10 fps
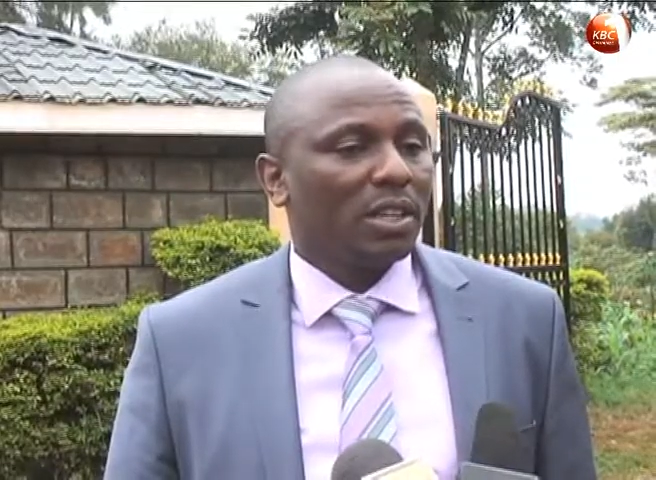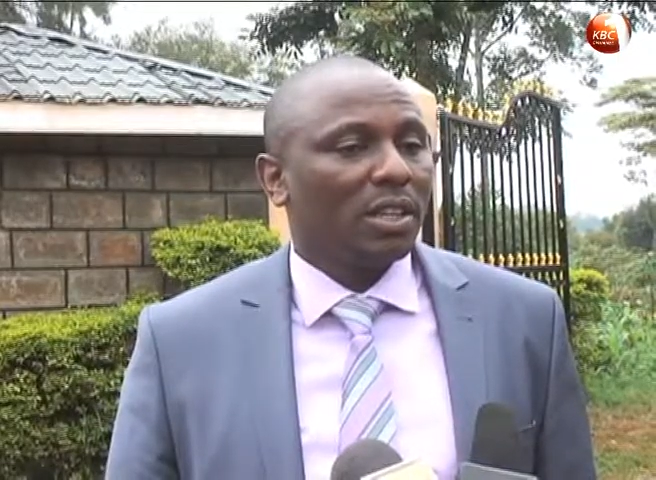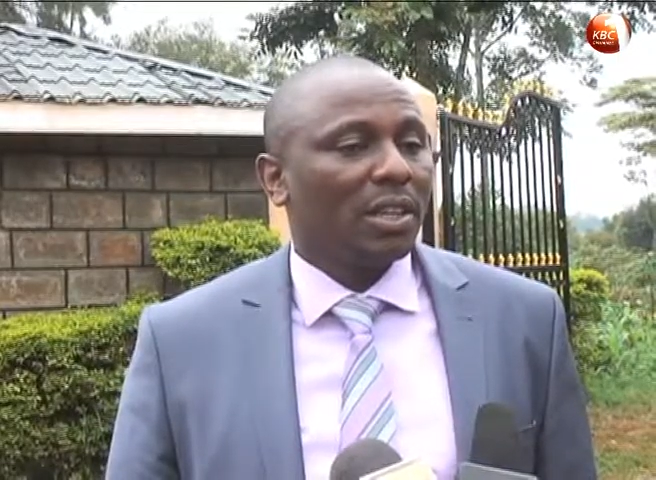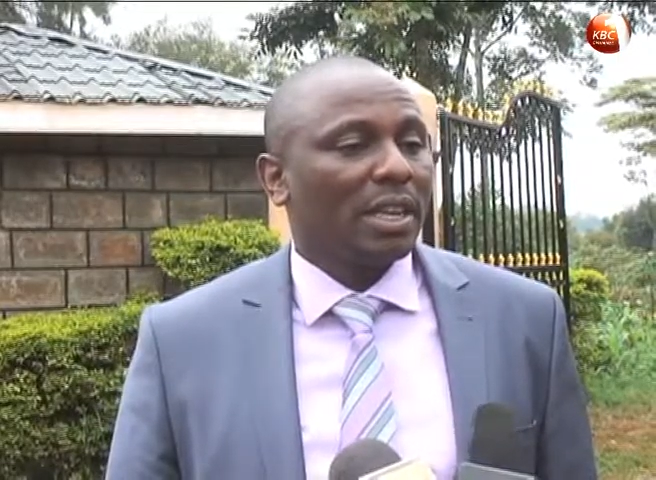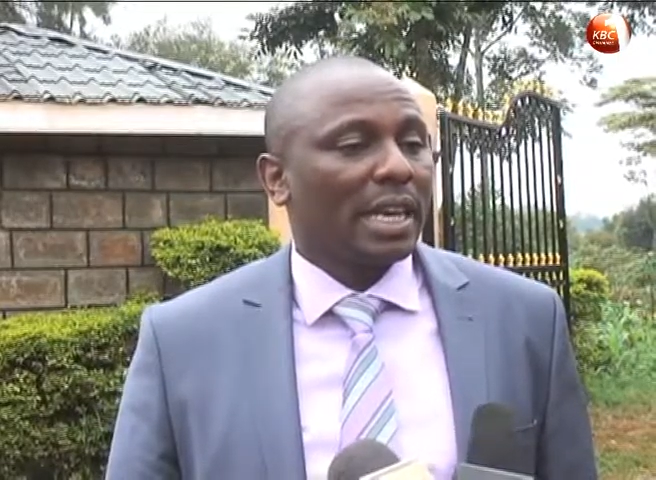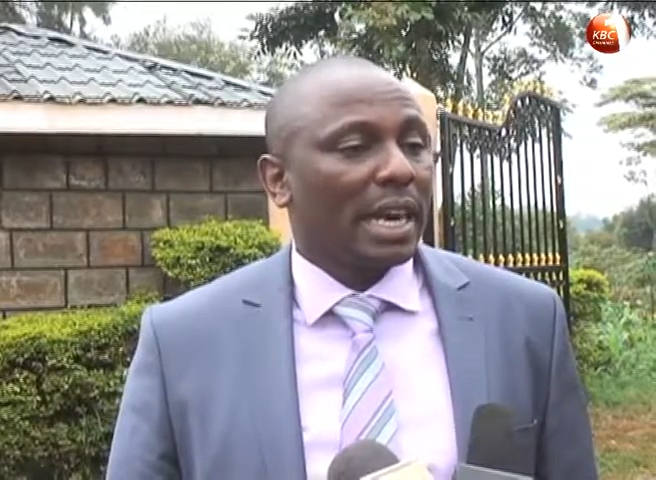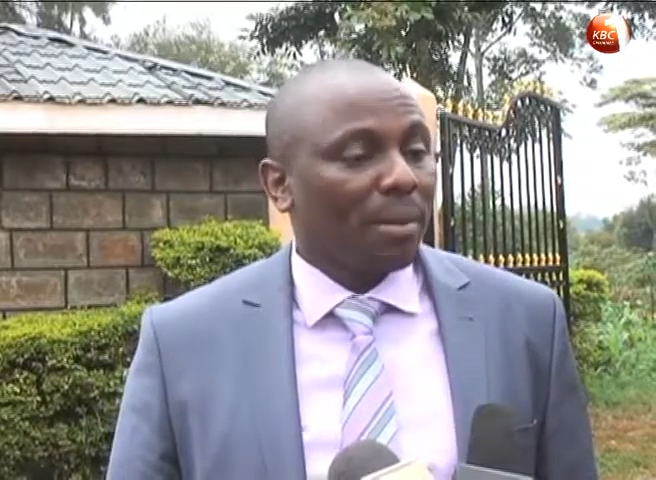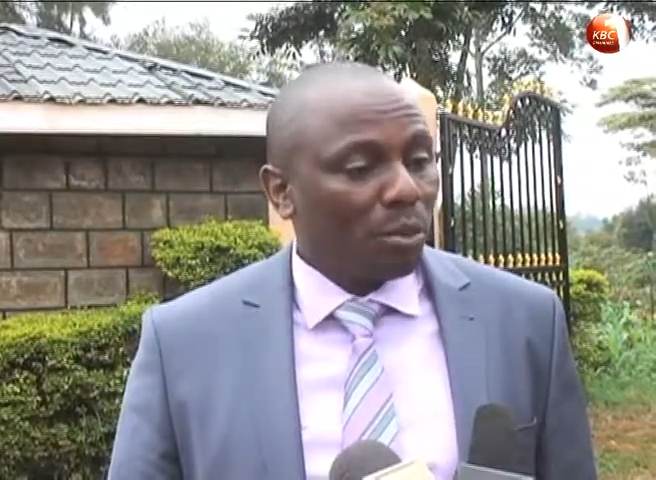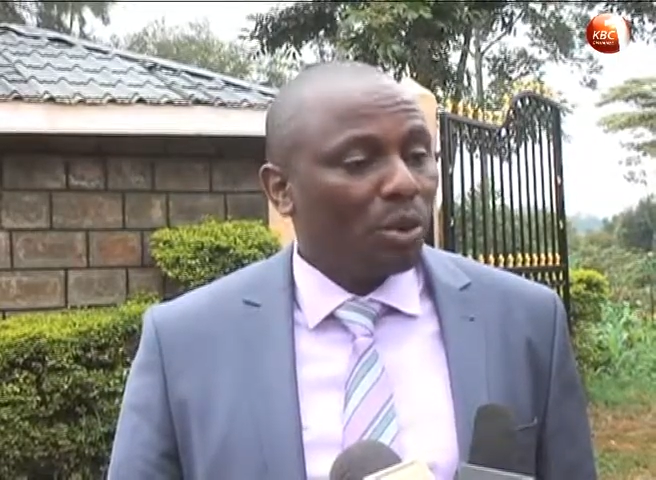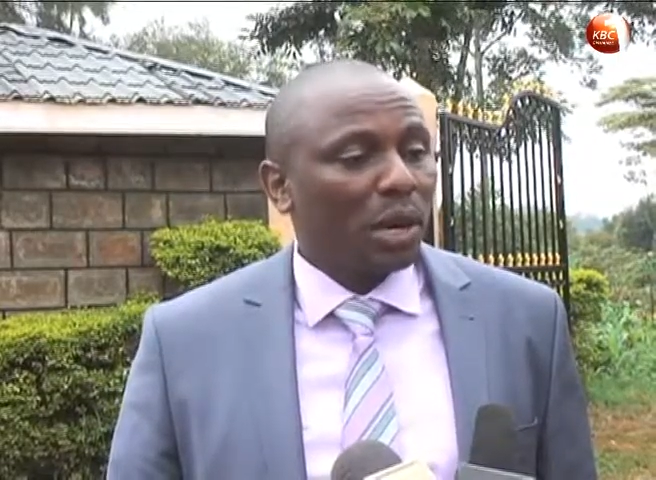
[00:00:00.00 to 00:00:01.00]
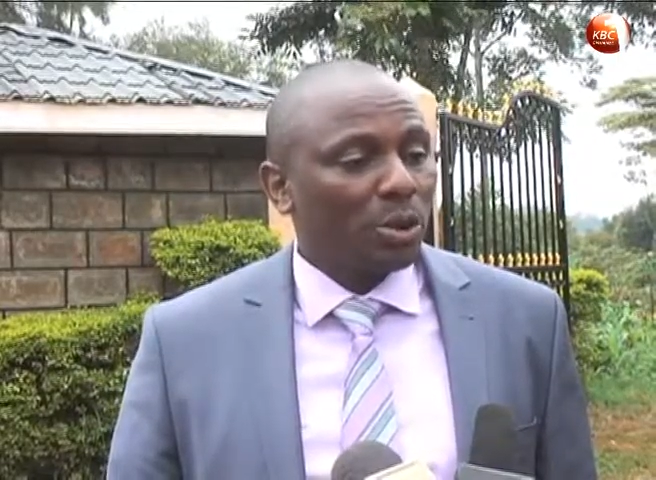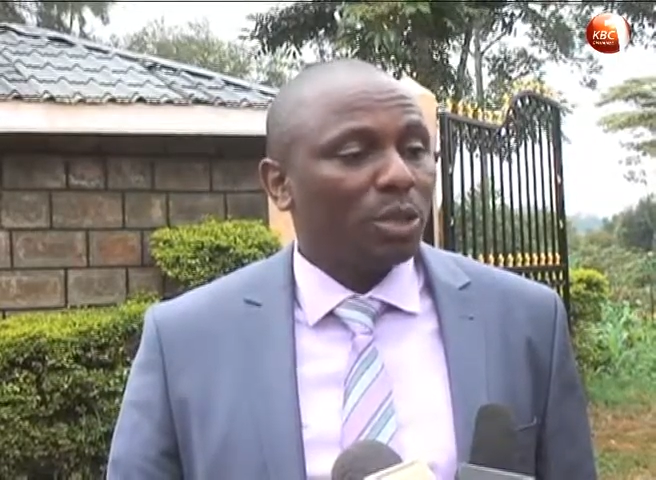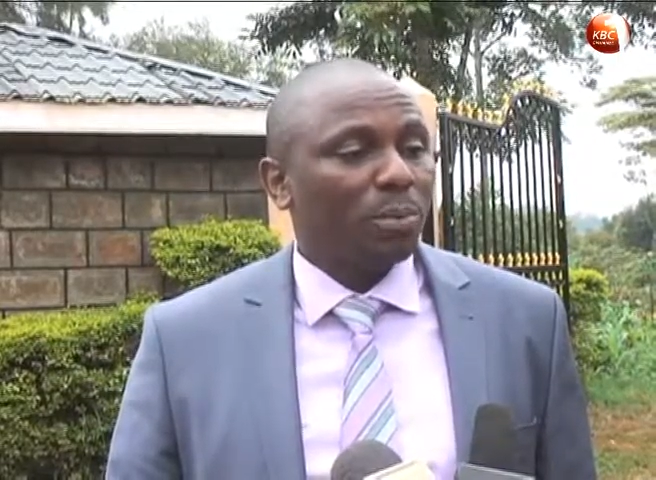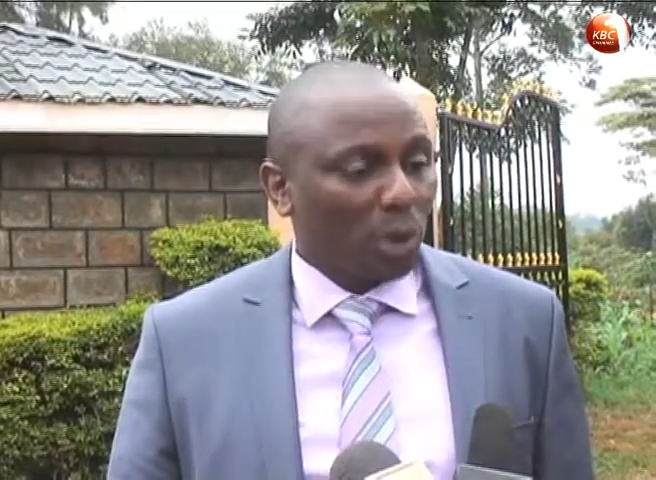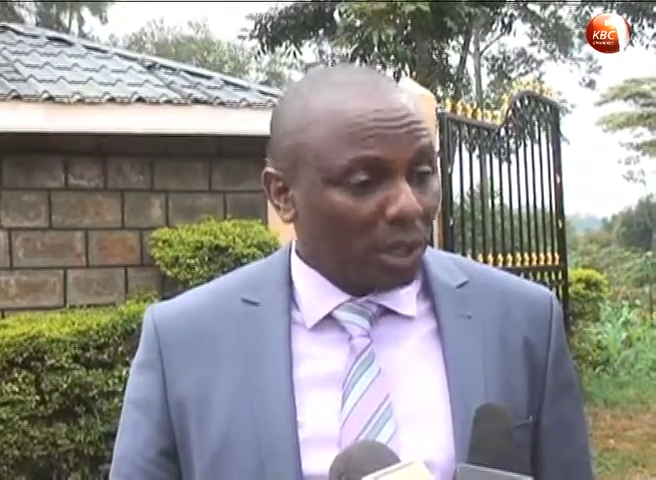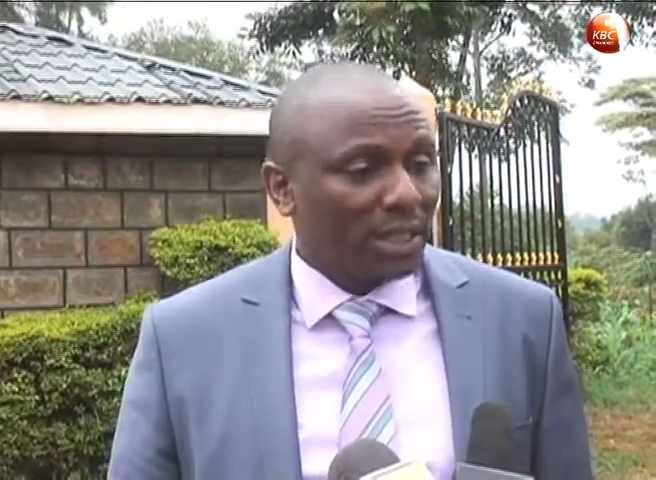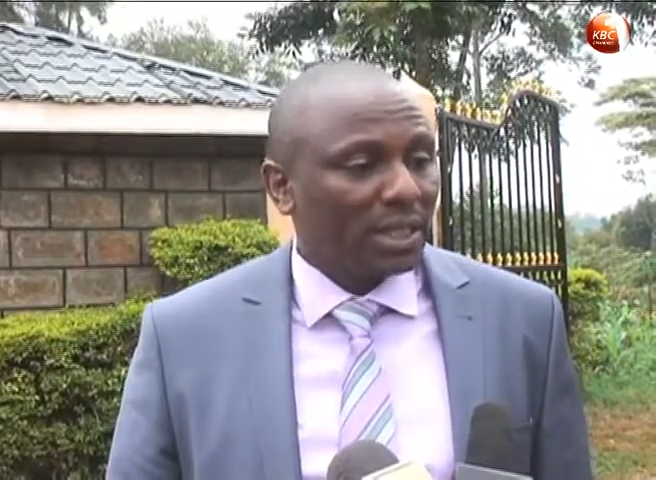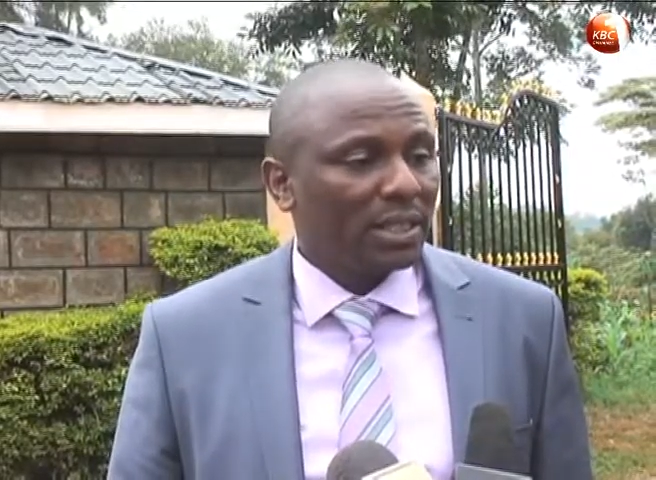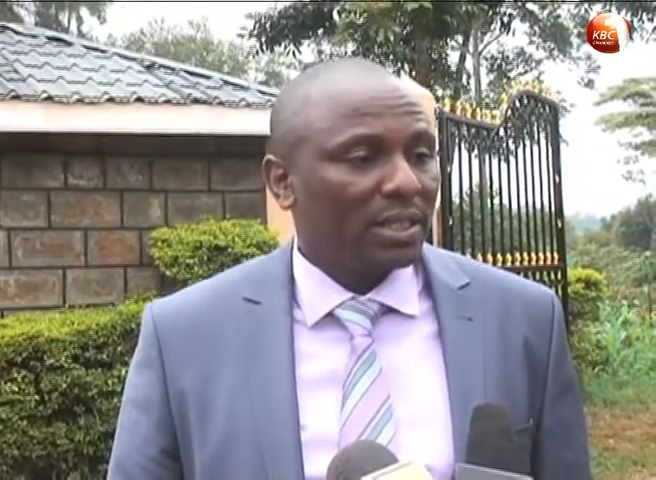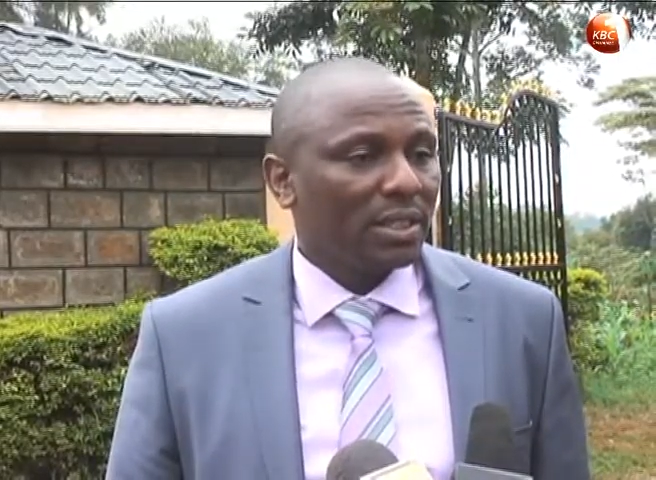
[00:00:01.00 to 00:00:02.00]
the Kiambu county
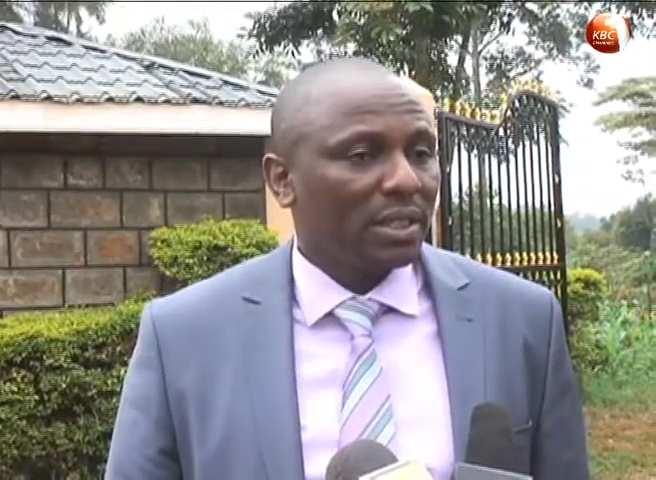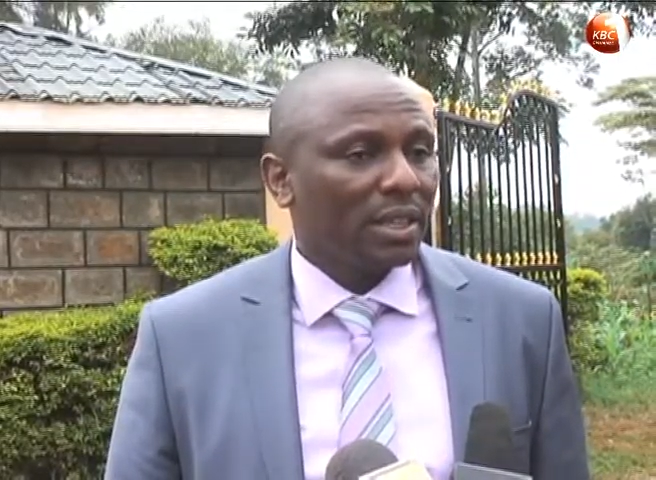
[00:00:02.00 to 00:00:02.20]
politics